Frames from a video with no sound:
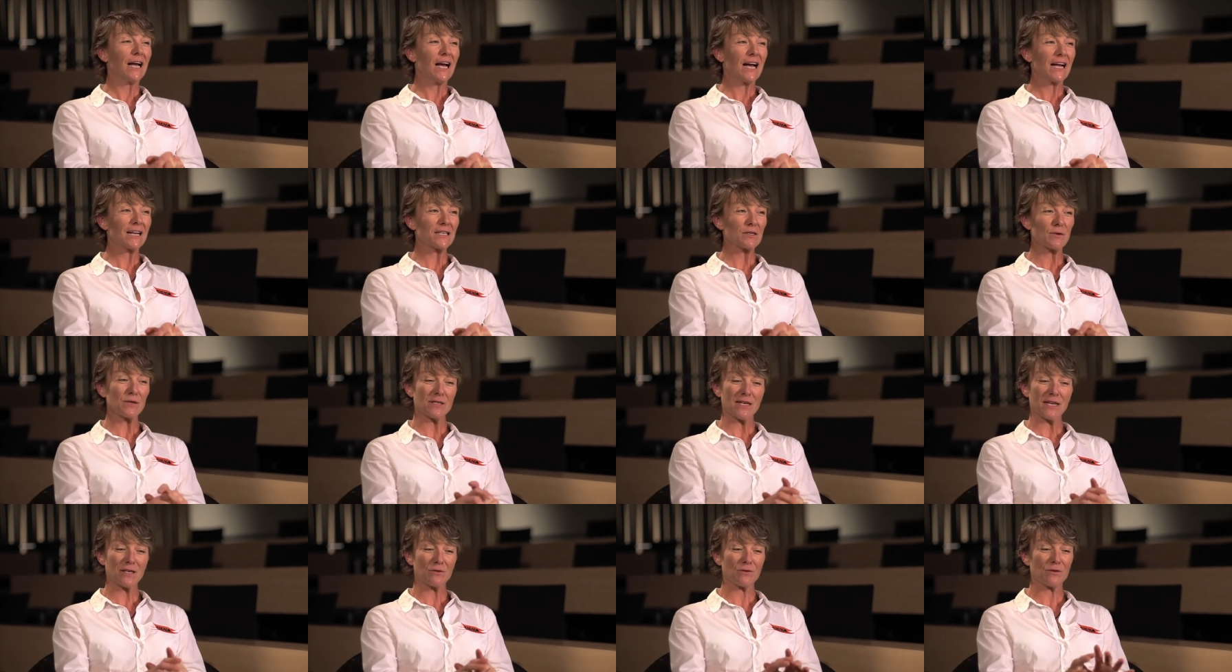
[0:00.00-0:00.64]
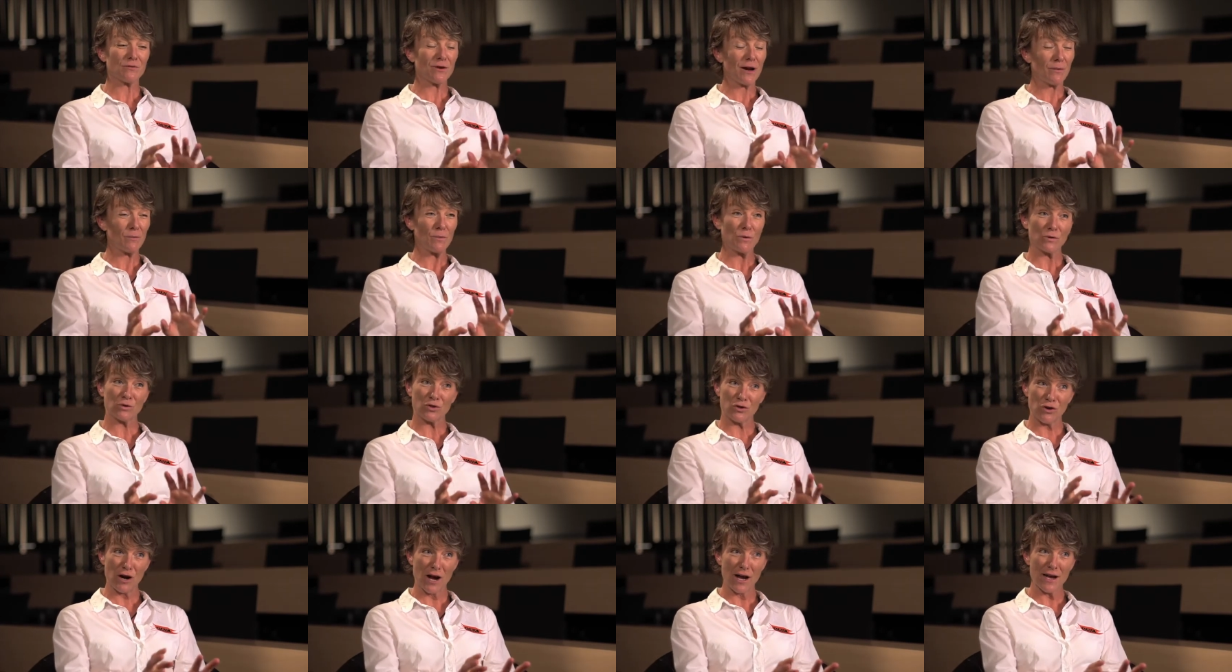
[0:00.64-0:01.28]
And so I said to her, right, we'll
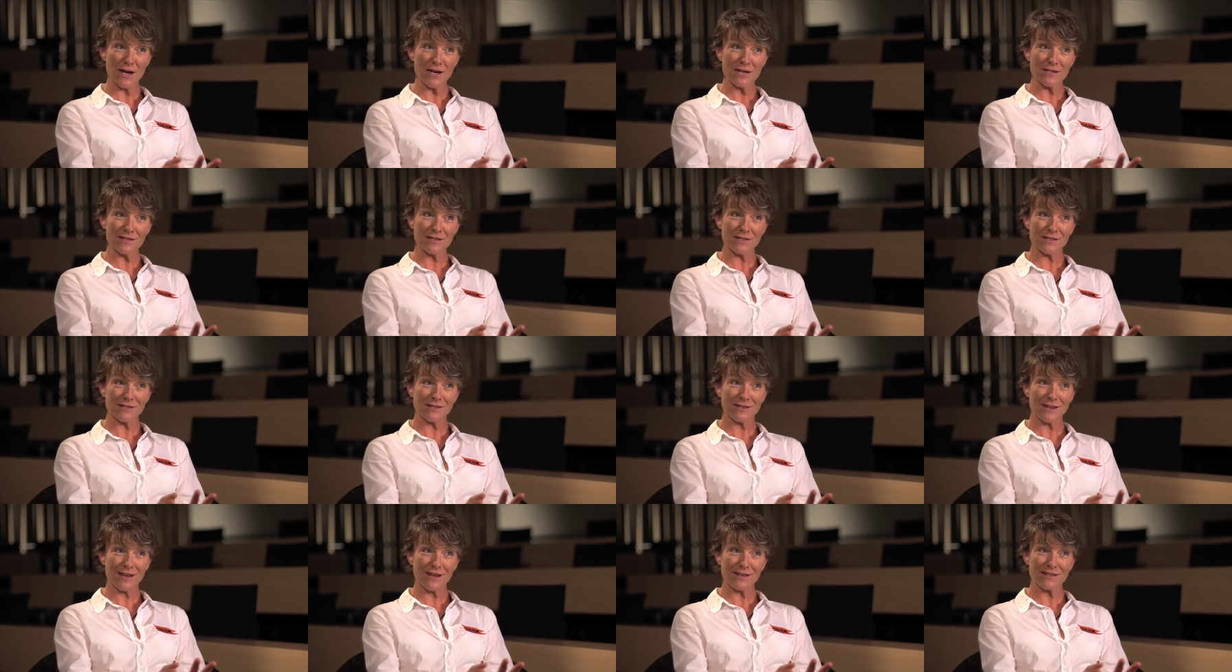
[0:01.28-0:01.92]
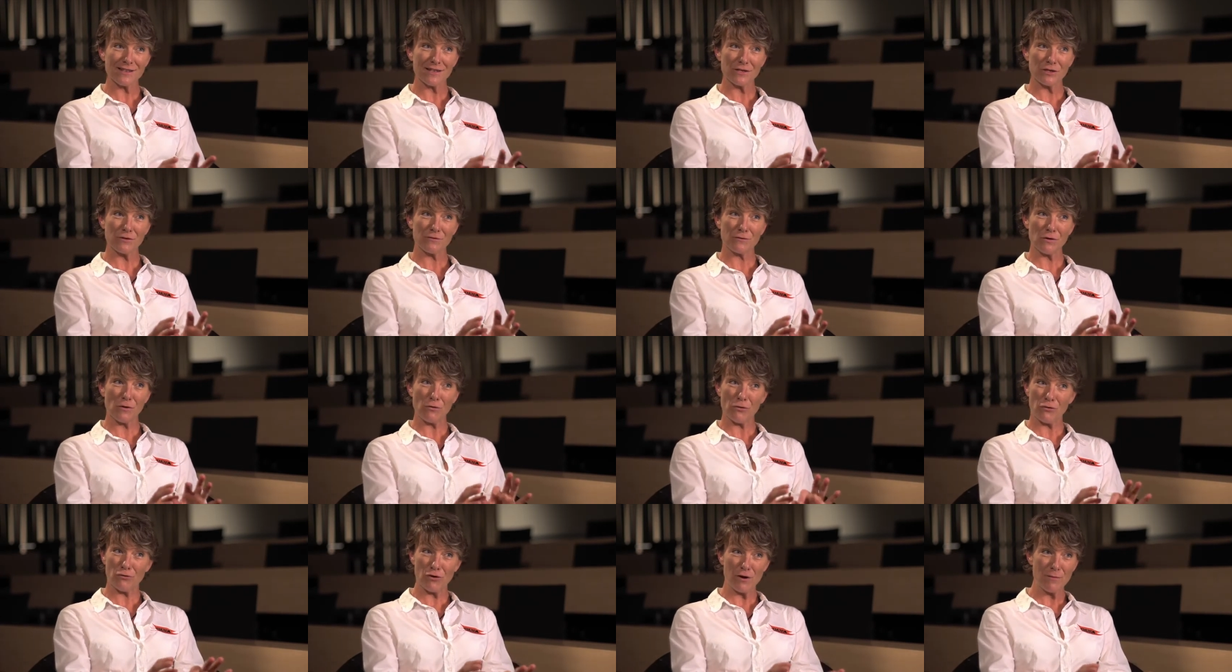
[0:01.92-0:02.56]
try it. I said, you've
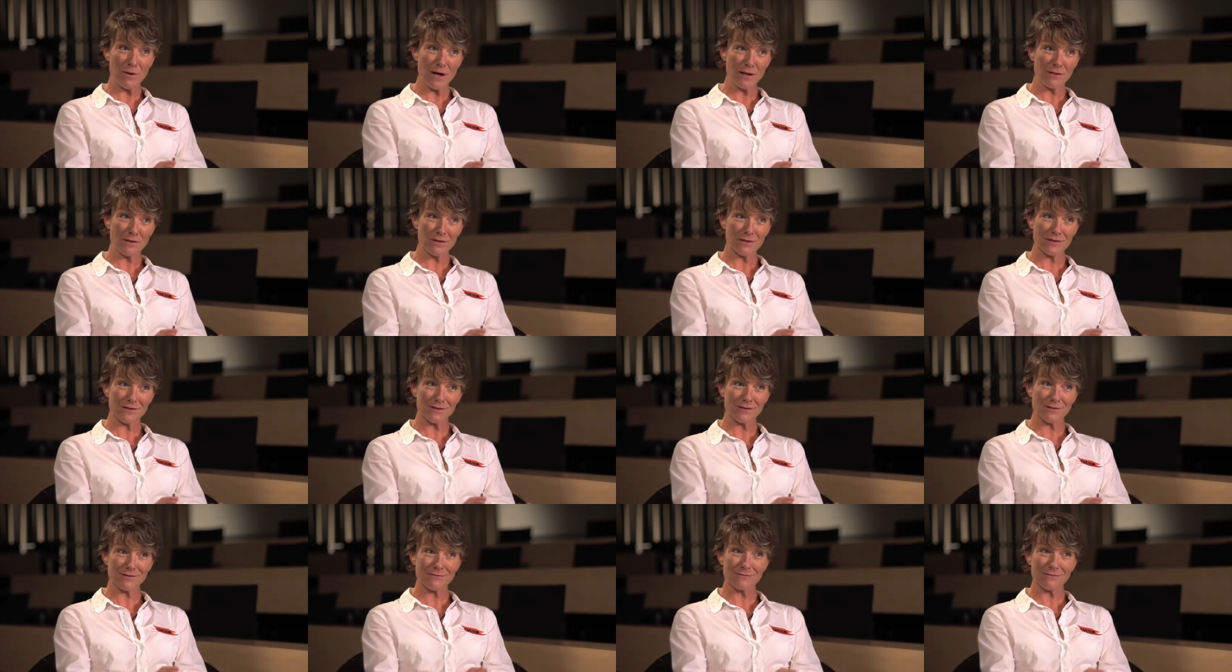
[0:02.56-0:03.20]
got 3 months.